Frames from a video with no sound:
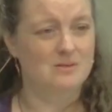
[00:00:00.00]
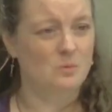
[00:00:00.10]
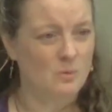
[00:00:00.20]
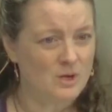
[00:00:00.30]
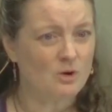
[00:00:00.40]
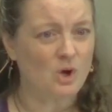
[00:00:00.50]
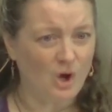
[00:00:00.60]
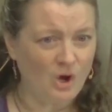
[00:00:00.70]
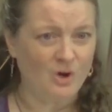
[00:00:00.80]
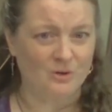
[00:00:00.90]
We are
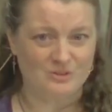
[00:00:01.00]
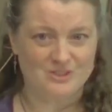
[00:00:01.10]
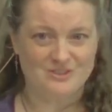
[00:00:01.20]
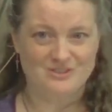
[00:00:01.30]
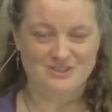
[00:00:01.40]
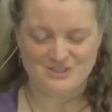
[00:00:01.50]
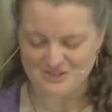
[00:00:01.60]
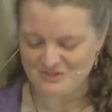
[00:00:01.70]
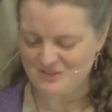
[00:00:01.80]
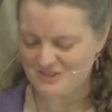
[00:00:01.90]
called to
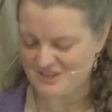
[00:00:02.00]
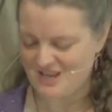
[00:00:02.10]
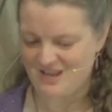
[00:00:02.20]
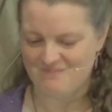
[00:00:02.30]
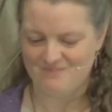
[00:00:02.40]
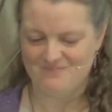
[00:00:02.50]
do the same.